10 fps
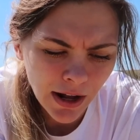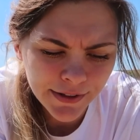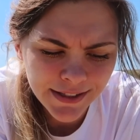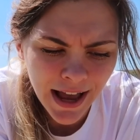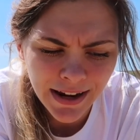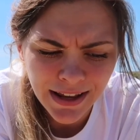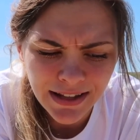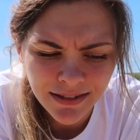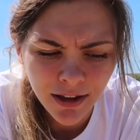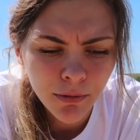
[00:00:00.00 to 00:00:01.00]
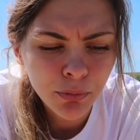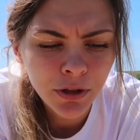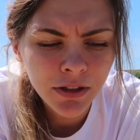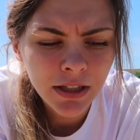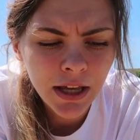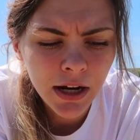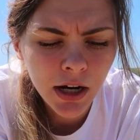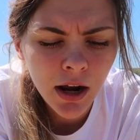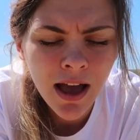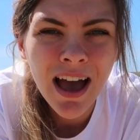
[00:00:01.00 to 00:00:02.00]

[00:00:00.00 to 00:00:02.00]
LSAT isn't completely there,